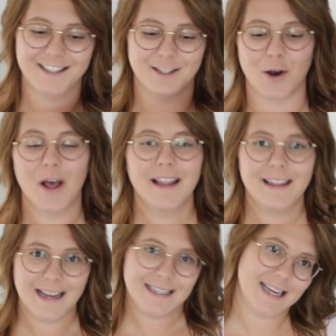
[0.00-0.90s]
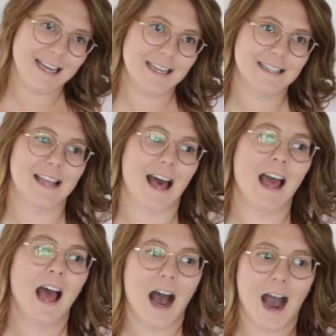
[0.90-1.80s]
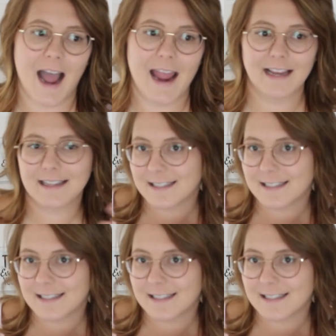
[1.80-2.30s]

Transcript: So the idea is that I